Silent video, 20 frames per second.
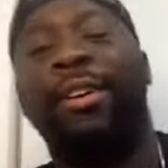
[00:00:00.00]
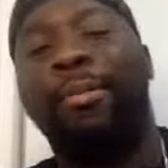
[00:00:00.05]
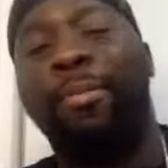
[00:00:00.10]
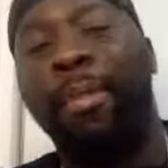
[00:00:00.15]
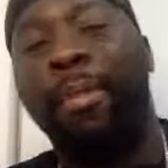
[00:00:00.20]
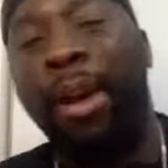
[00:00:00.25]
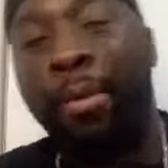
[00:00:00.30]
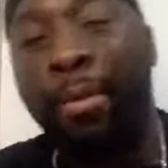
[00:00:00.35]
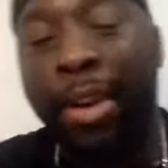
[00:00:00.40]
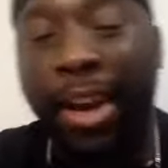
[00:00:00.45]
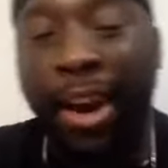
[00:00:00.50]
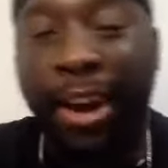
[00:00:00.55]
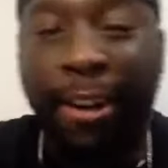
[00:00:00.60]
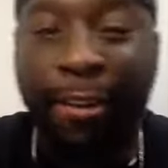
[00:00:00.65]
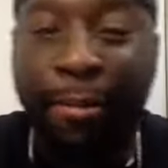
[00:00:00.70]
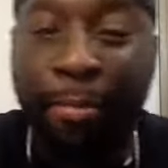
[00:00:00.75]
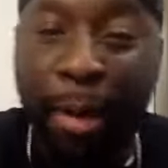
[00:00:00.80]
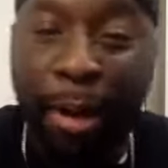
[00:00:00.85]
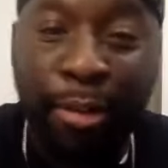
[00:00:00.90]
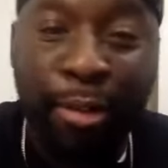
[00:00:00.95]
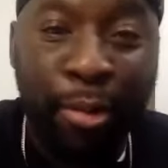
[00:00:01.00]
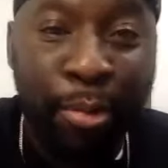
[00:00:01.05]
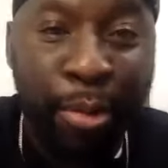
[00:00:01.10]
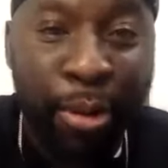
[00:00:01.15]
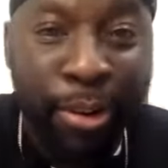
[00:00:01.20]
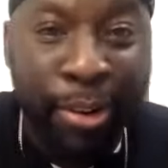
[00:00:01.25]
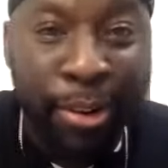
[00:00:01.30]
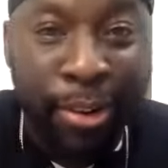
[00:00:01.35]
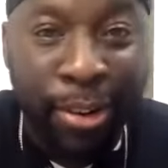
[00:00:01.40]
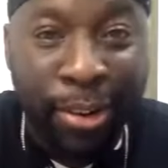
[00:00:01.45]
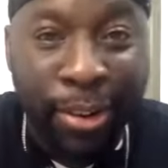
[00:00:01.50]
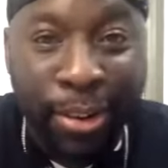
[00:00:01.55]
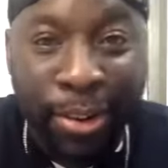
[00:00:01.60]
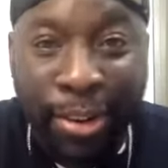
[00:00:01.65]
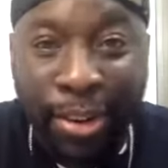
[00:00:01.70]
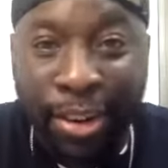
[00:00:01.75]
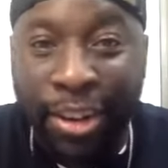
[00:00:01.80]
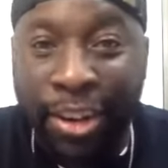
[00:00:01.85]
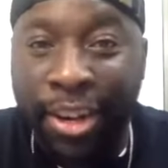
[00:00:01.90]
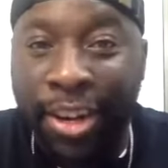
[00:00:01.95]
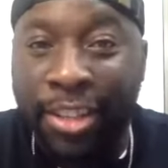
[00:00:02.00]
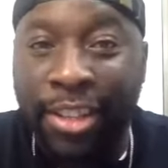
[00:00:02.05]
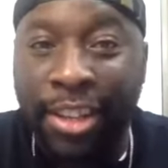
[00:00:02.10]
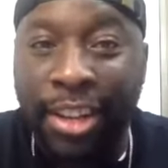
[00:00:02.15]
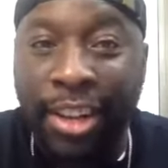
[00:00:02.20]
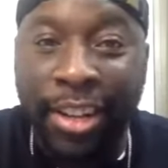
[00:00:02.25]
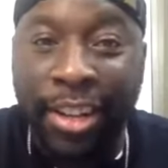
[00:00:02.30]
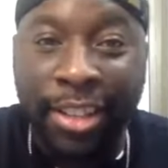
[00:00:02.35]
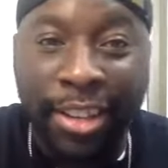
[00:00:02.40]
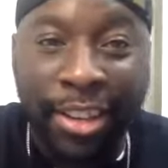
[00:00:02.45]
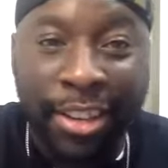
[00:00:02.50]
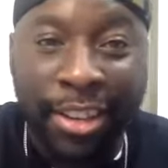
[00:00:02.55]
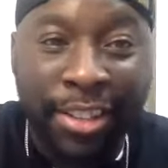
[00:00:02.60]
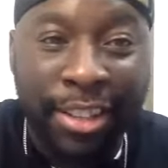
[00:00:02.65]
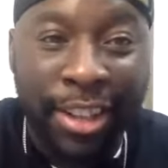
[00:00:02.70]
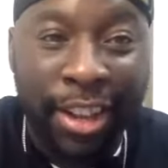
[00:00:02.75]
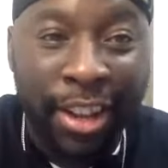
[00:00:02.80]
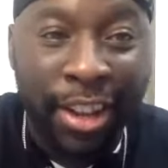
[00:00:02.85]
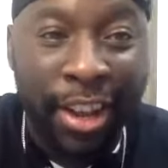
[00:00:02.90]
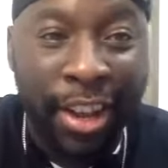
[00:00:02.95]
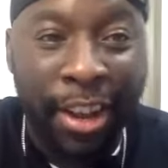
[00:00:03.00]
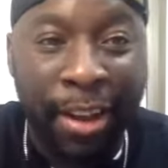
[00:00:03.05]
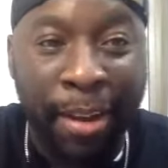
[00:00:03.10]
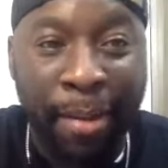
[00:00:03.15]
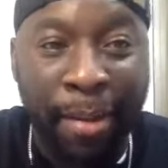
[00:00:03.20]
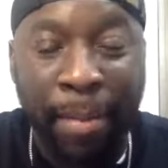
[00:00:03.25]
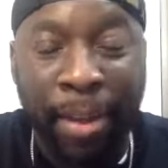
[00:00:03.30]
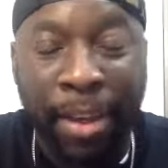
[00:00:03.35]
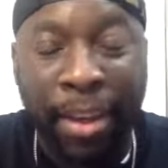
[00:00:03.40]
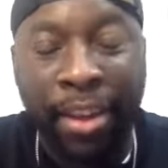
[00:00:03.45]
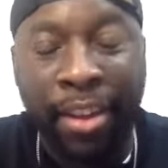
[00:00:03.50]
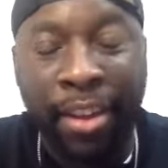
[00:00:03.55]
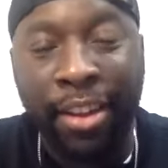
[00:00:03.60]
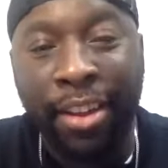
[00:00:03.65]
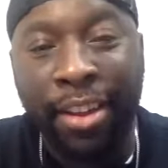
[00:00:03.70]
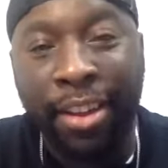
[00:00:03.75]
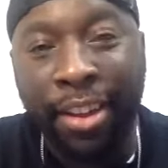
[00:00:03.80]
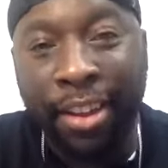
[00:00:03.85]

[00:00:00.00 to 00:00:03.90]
Man, we got a special one on the other end of this thing here, man.